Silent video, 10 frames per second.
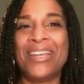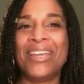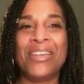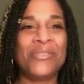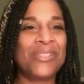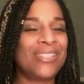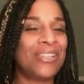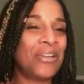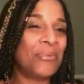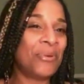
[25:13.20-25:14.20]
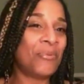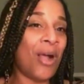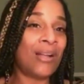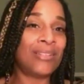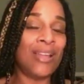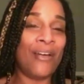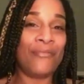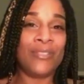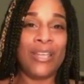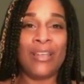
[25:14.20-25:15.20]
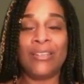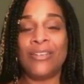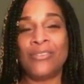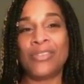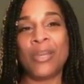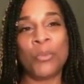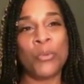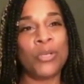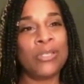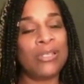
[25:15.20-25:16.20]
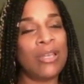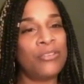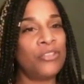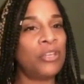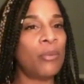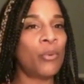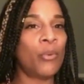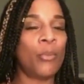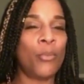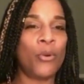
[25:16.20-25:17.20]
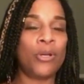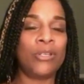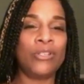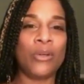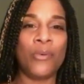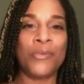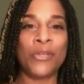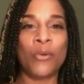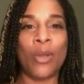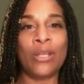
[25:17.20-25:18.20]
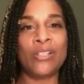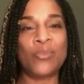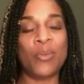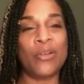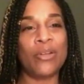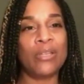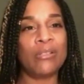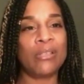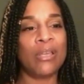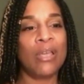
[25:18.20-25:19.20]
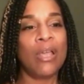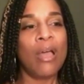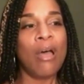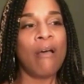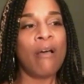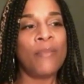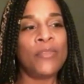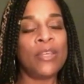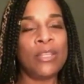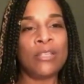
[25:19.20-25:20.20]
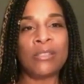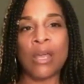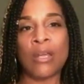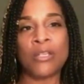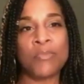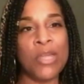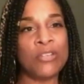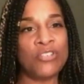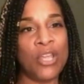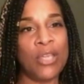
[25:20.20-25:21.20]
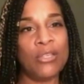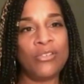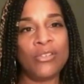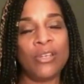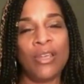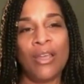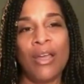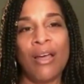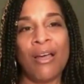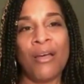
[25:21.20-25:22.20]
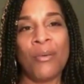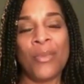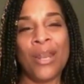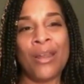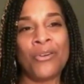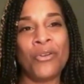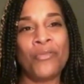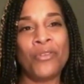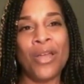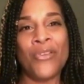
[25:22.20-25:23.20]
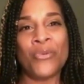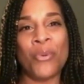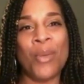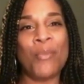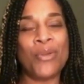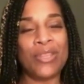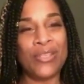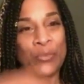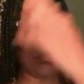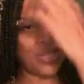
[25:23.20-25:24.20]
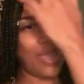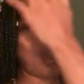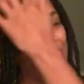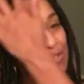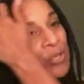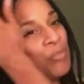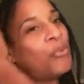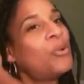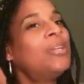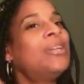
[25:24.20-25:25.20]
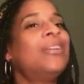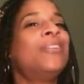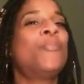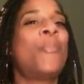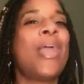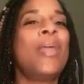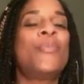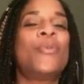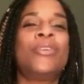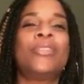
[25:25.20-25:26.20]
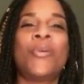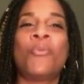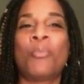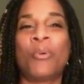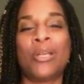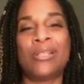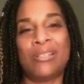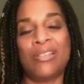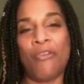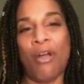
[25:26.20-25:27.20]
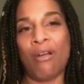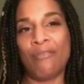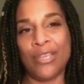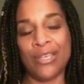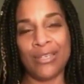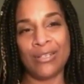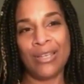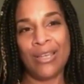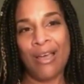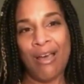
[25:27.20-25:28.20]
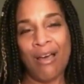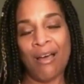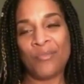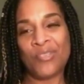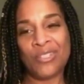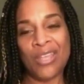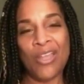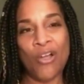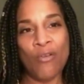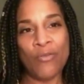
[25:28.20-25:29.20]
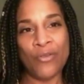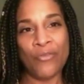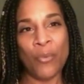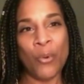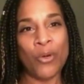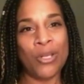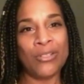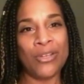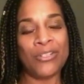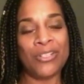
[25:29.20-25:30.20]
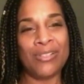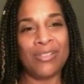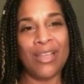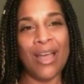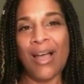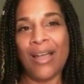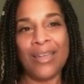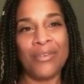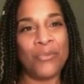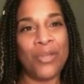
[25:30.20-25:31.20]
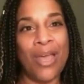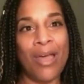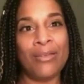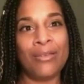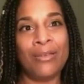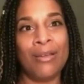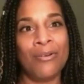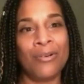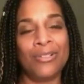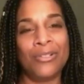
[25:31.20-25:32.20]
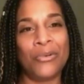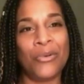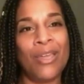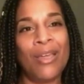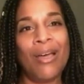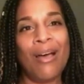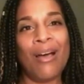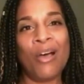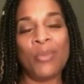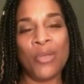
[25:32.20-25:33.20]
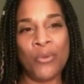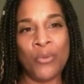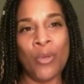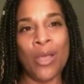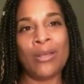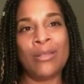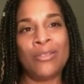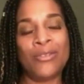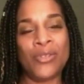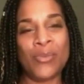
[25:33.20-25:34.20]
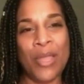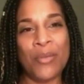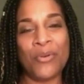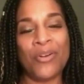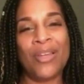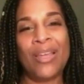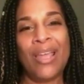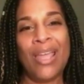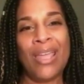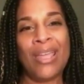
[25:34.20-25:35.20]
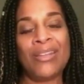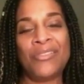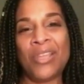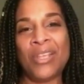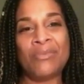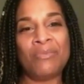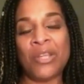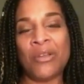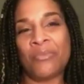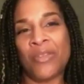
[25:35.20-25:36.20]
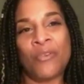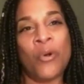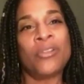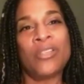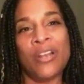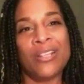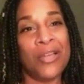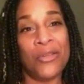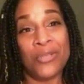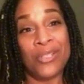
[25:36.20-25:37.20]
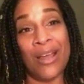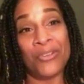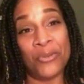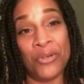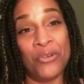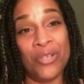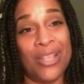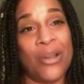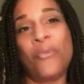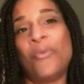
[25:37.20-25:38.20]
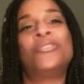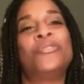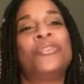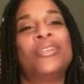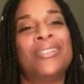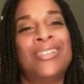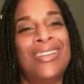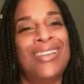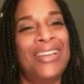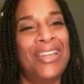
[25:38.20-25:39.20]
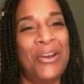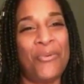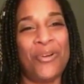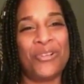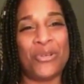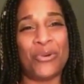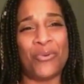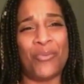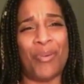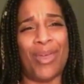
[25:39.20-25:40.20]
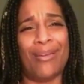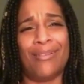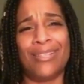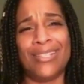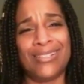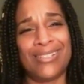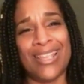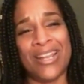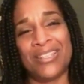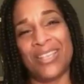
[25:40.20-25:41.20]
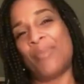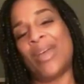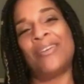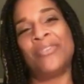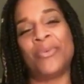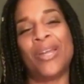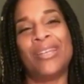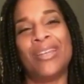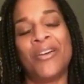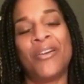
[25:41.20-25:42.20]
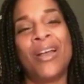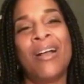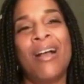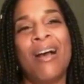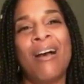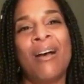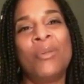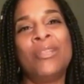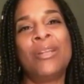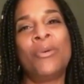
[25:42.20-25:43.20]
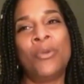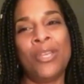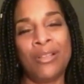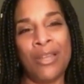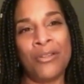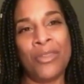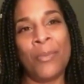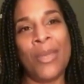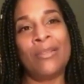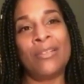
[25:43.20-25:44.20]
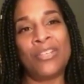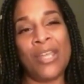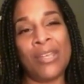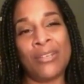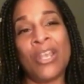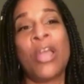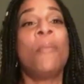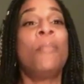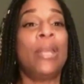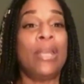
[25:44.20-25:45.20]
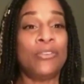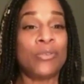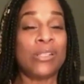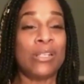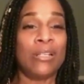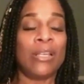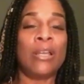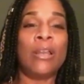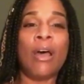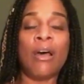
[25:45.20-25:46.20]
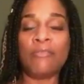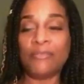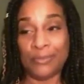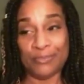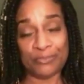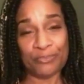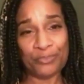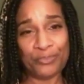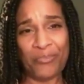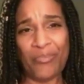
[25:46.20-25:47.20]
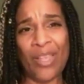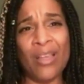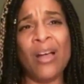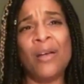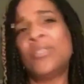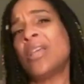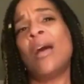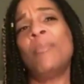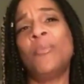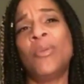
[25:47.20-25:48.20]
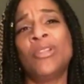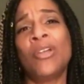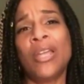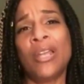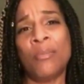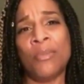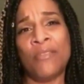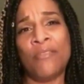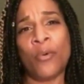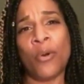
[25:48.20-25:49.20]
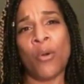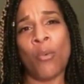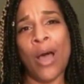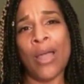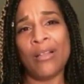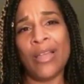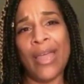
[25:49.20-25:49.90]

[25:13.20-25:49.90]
It was, we rocked it out for 10 years. #1 station, #1 morning show. It was a great experience. Then they decided to make a change. And I don't know if you guys remember this, but they actually printed it in the paper that they were bringing Steve Harvey in to take over for mornings on GCI, and we had no clue. And we read it in the newspaper. And they, of course they're going to tell you it's not true because they don't want you to, they don't want you to rebel and say anything bad on the radio. And then a week later they made the change. But interestingly enough, Tom had been looking at me for a while.